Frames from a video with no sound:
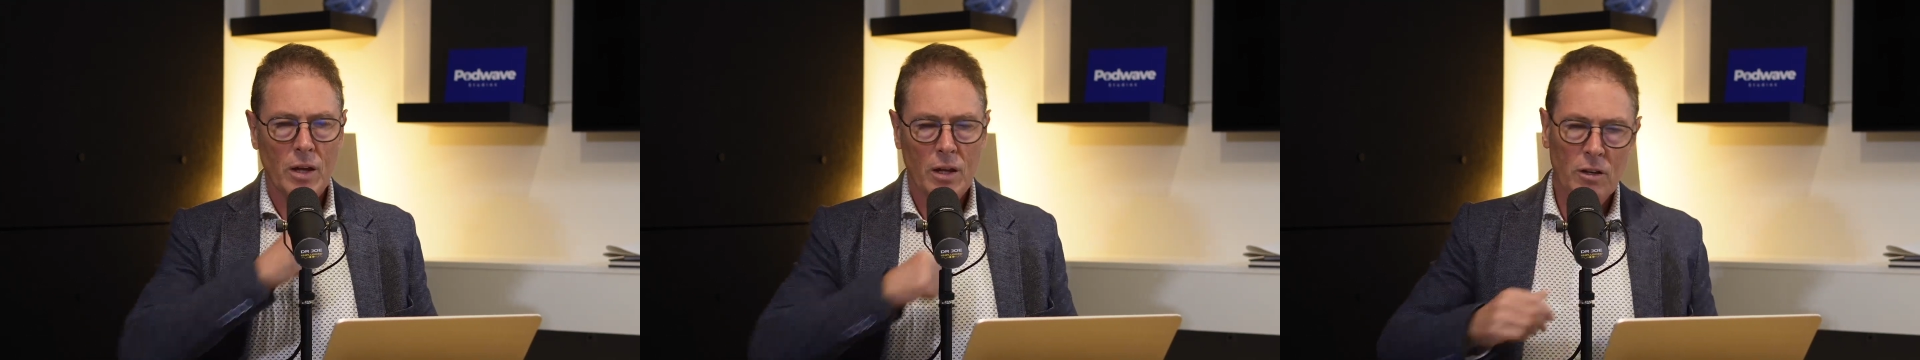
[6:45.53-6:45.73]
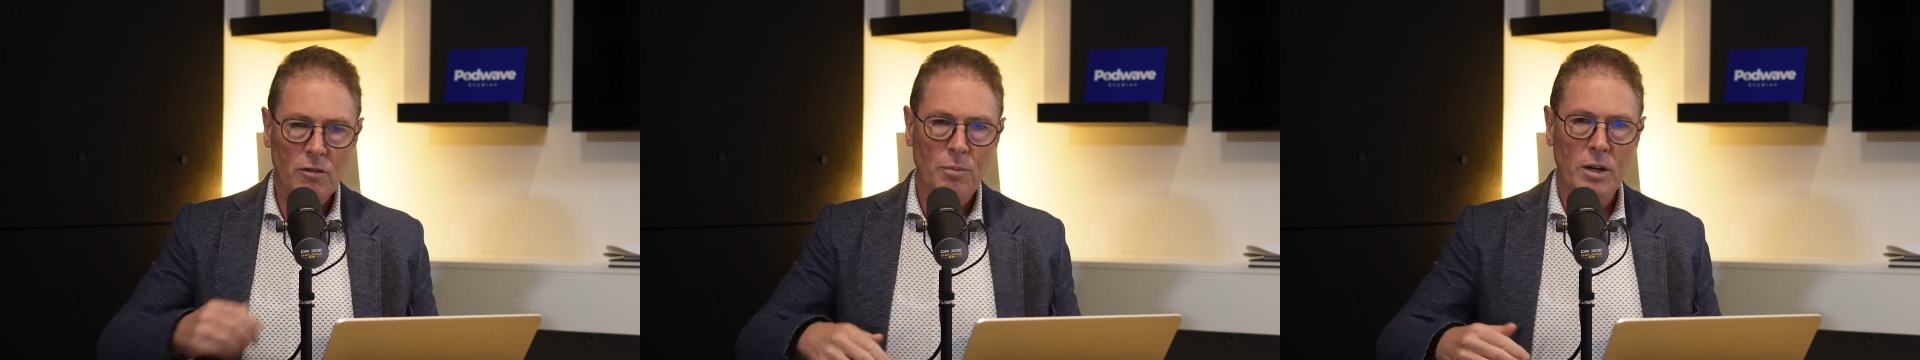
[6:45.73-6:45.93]

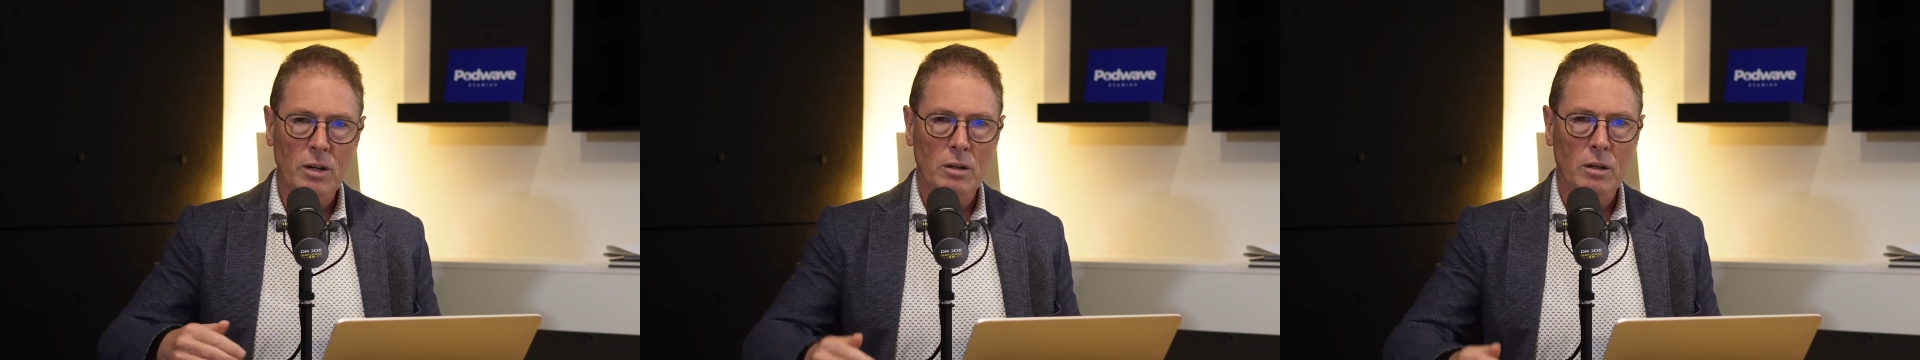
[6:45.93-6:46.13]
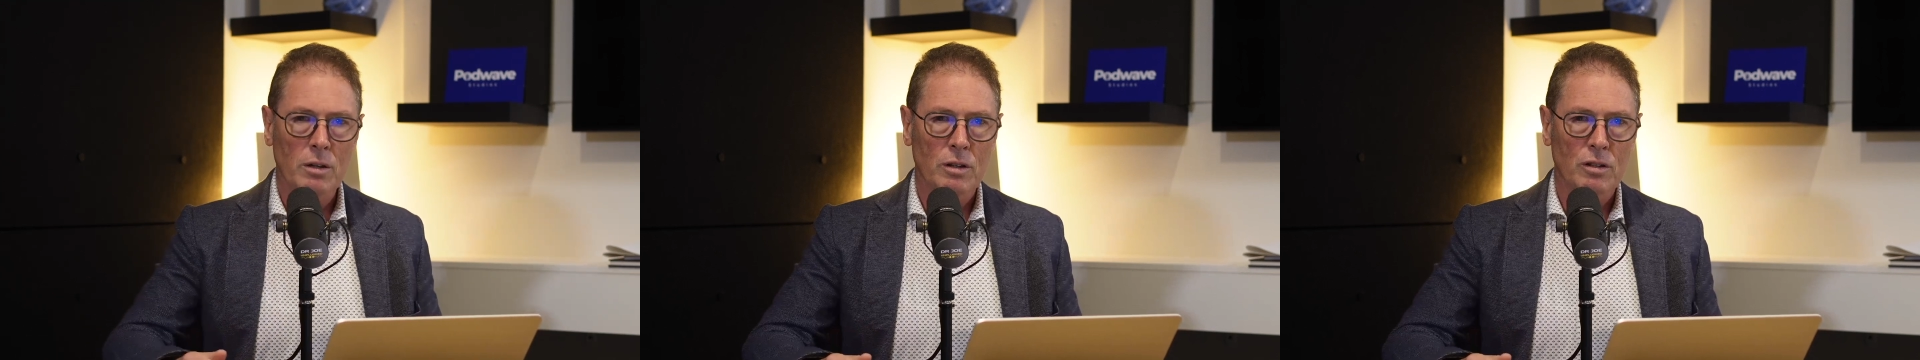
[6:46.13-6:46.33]
you've been
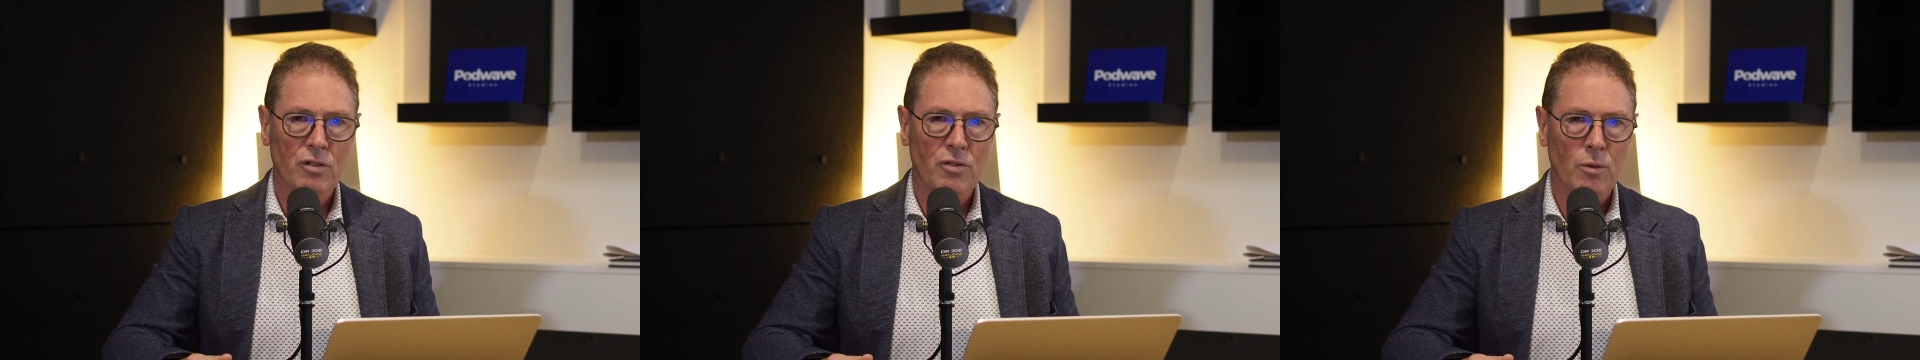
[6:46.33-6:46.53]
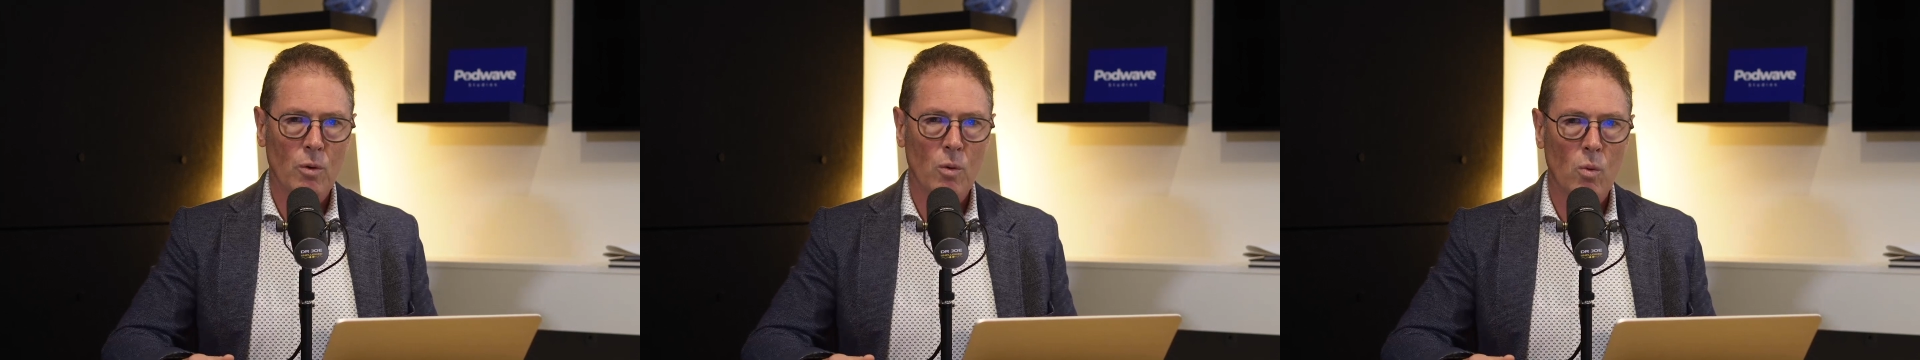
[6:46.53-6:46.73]
on this
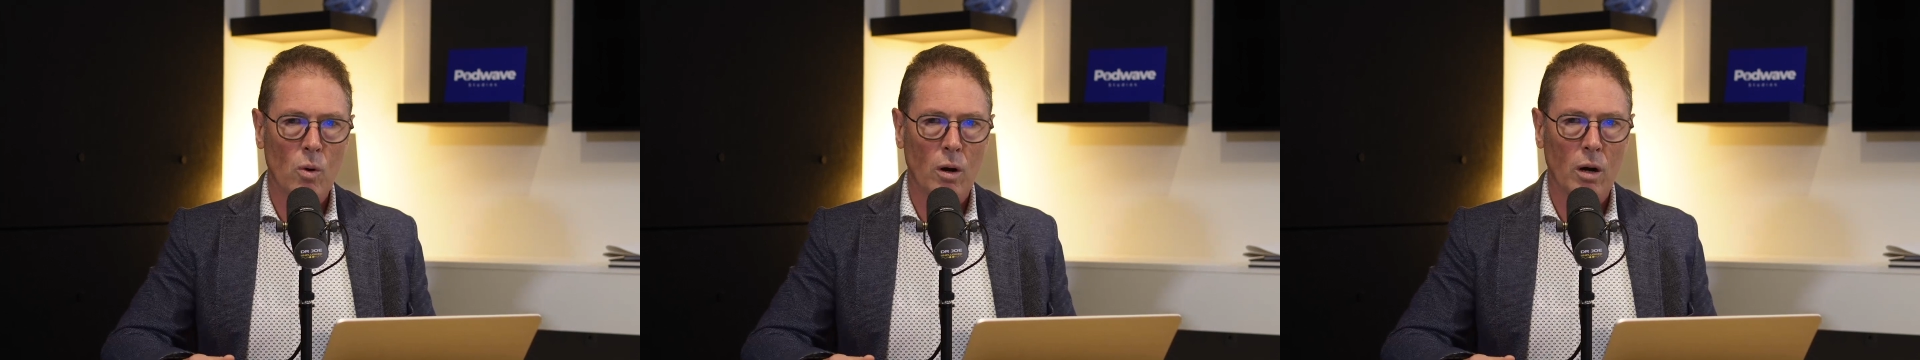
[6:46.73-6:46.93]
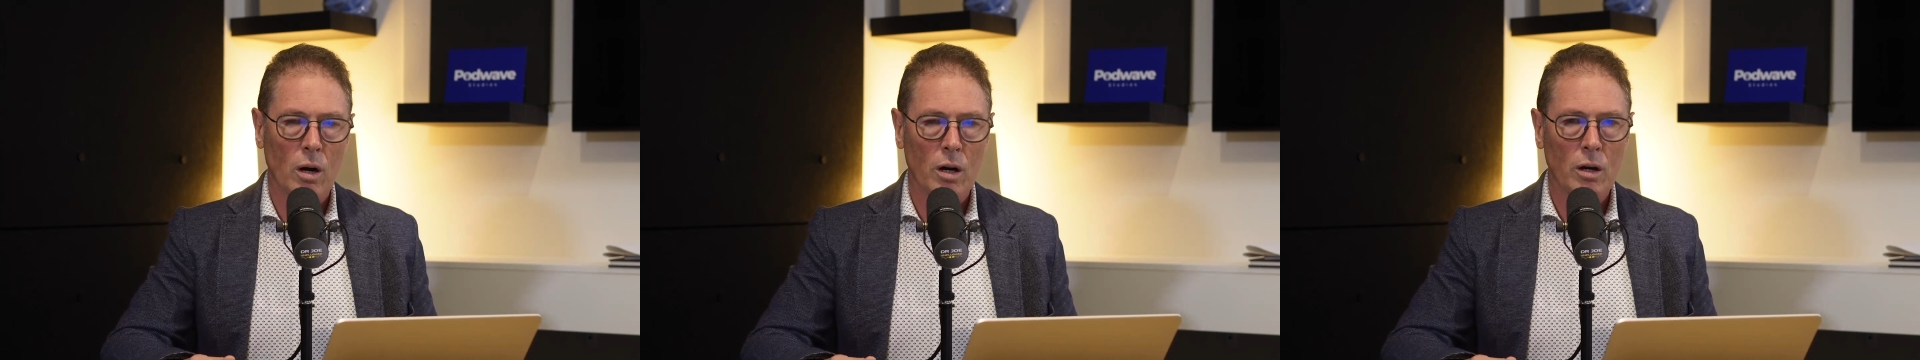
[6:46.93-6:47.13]
for a
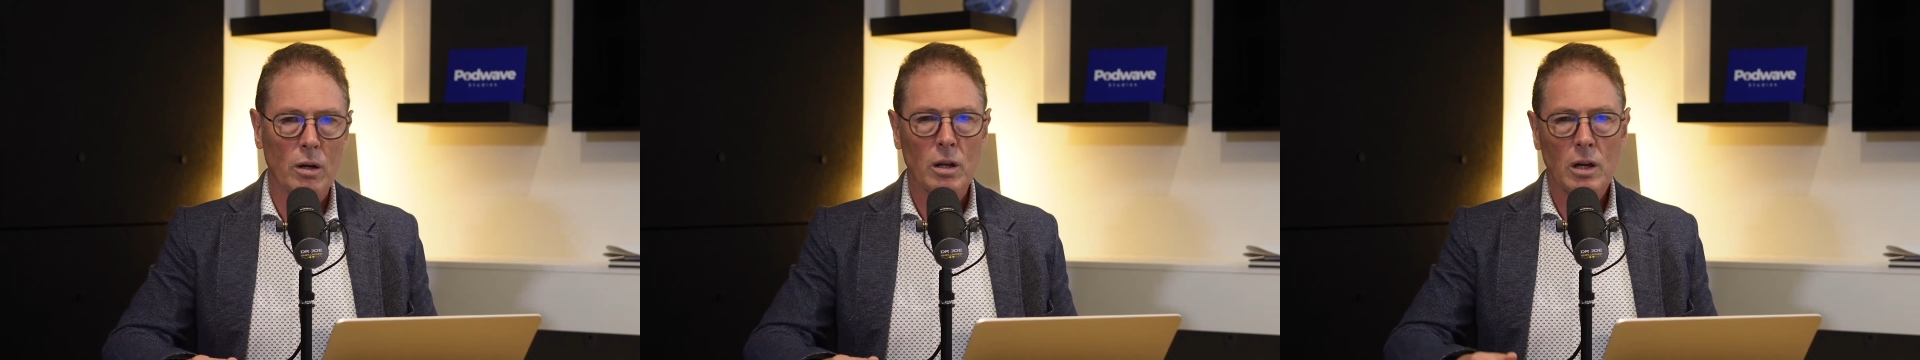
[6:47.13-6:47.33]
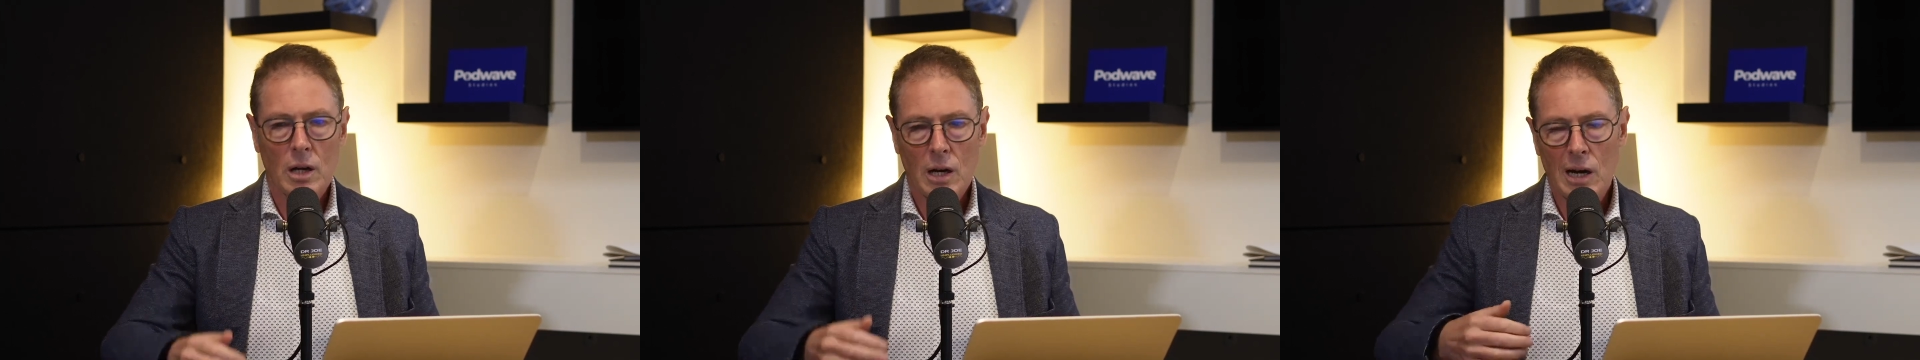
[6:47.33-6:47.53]
while,